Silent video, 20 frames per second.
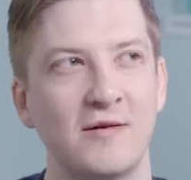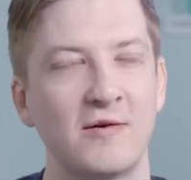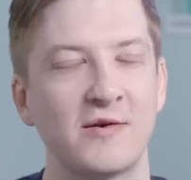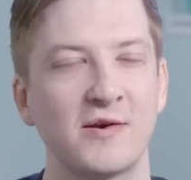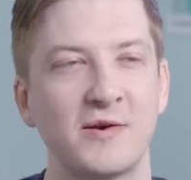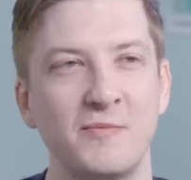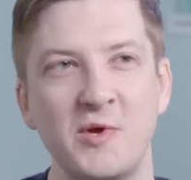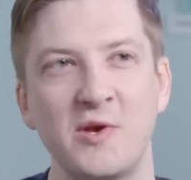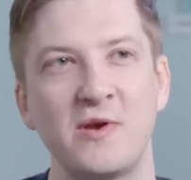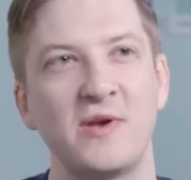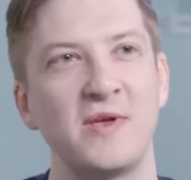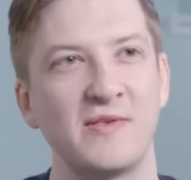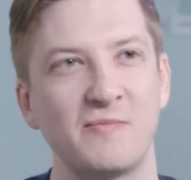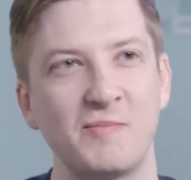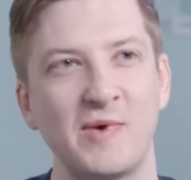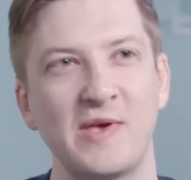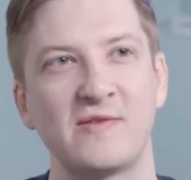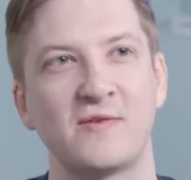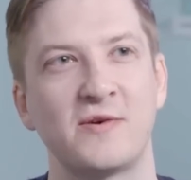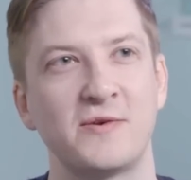Our community is
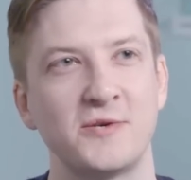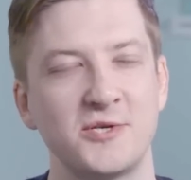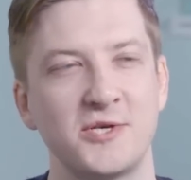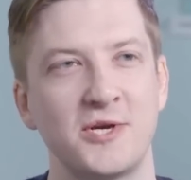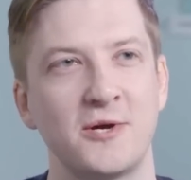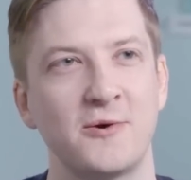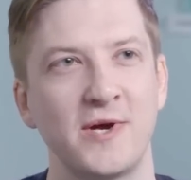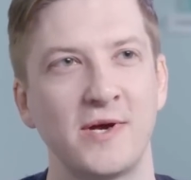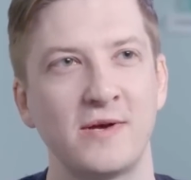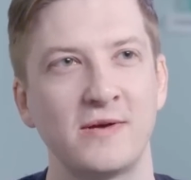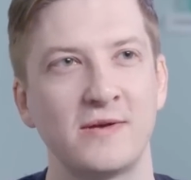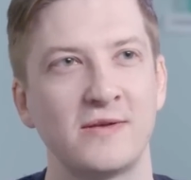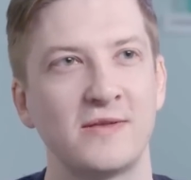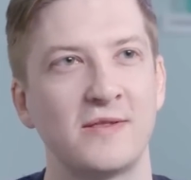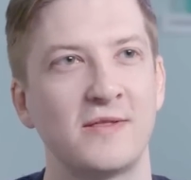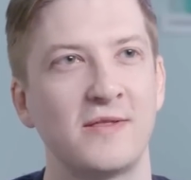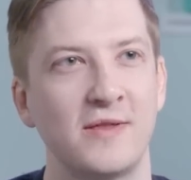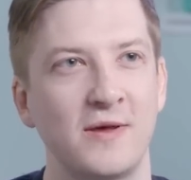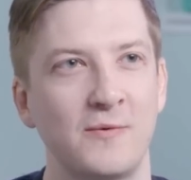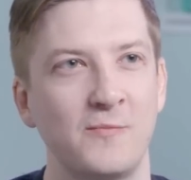based on sharing,
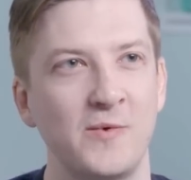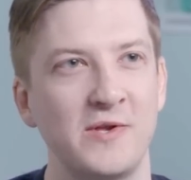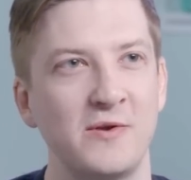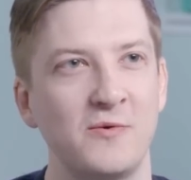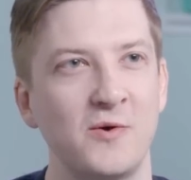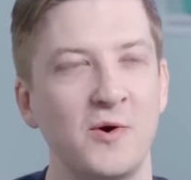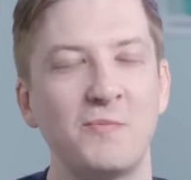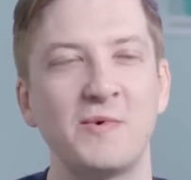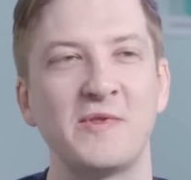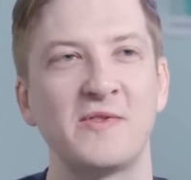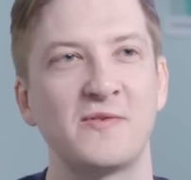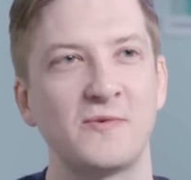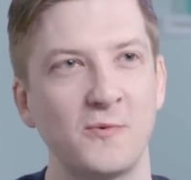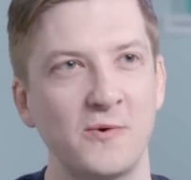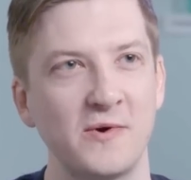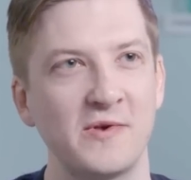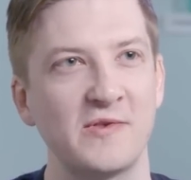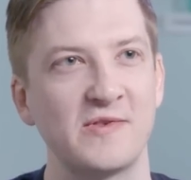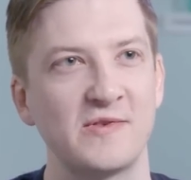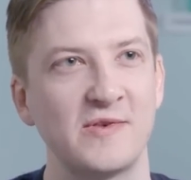that we do open
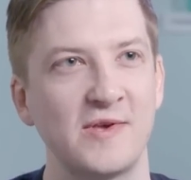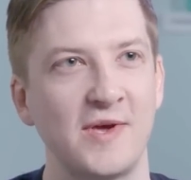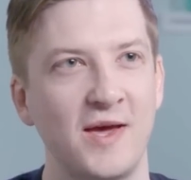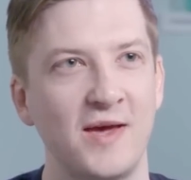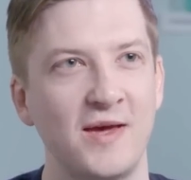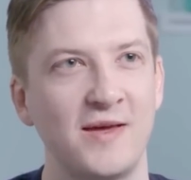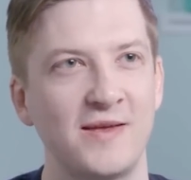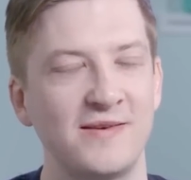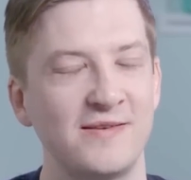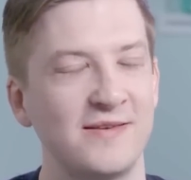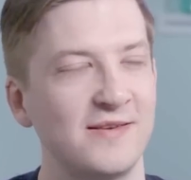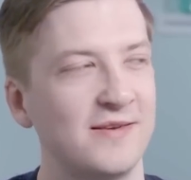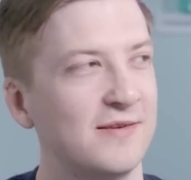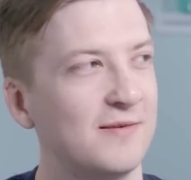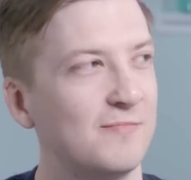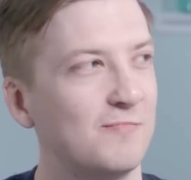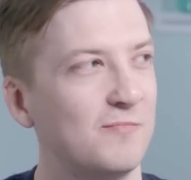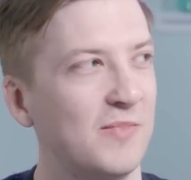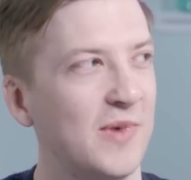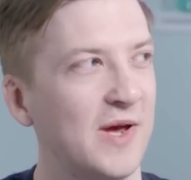source and
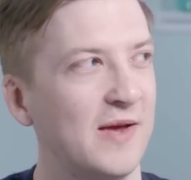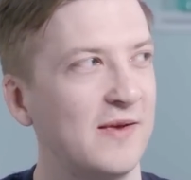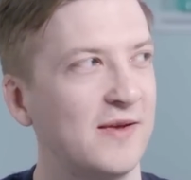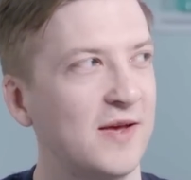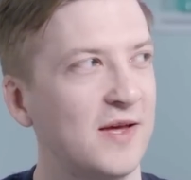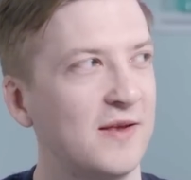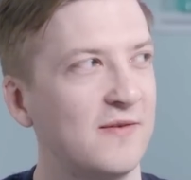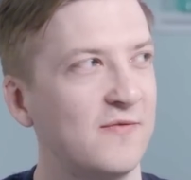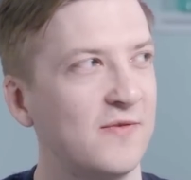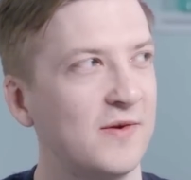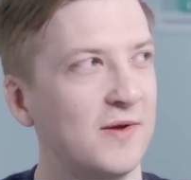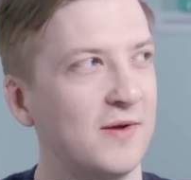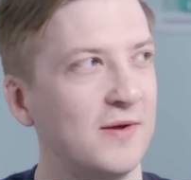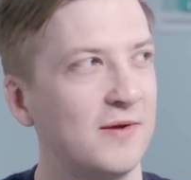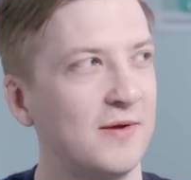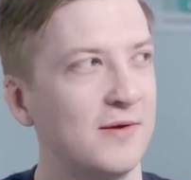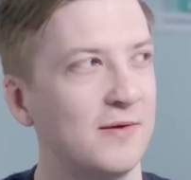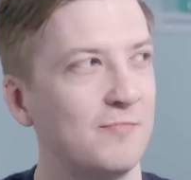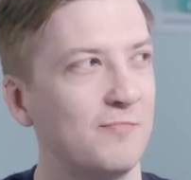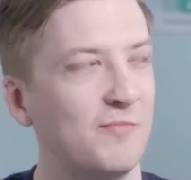by kind of
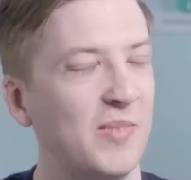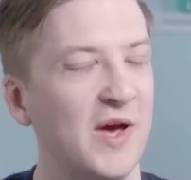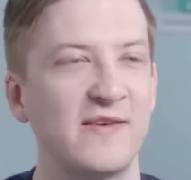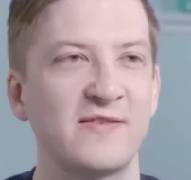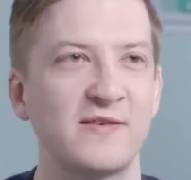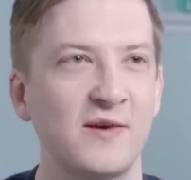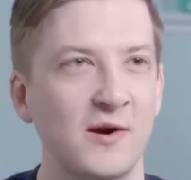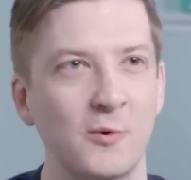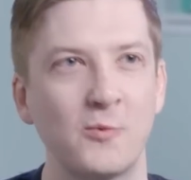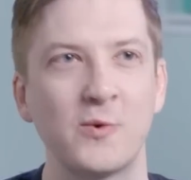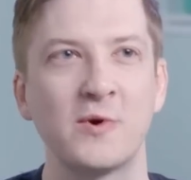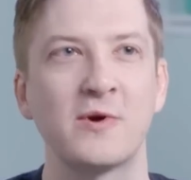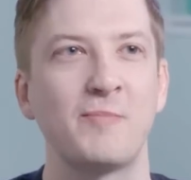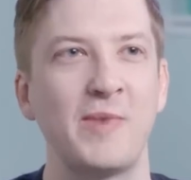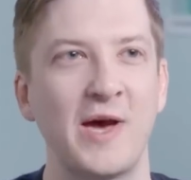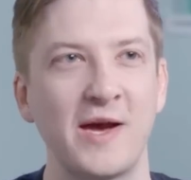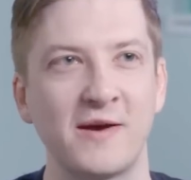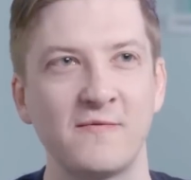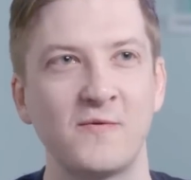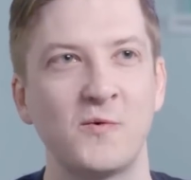passing our work
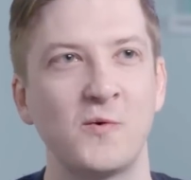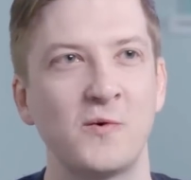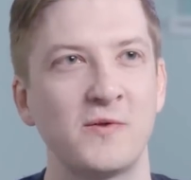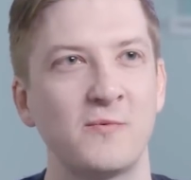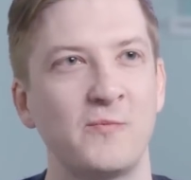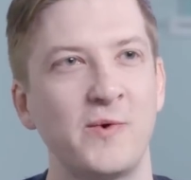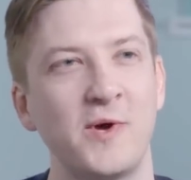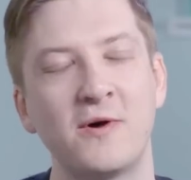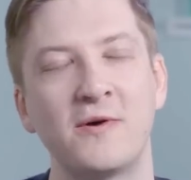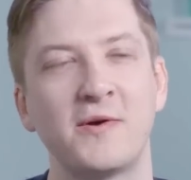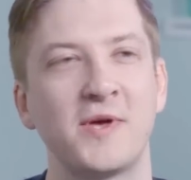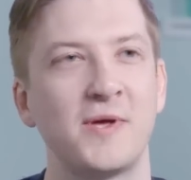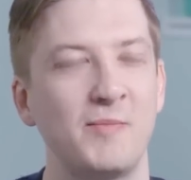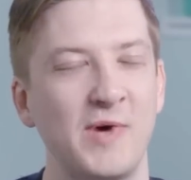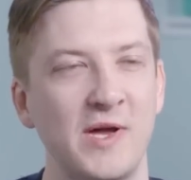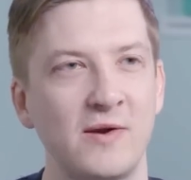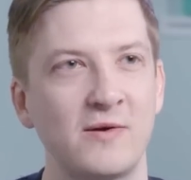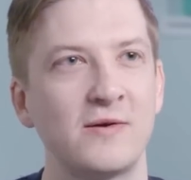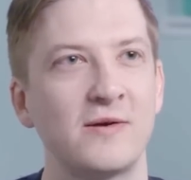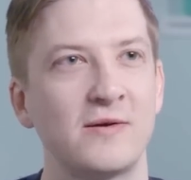back and forth, we all get
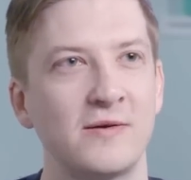better.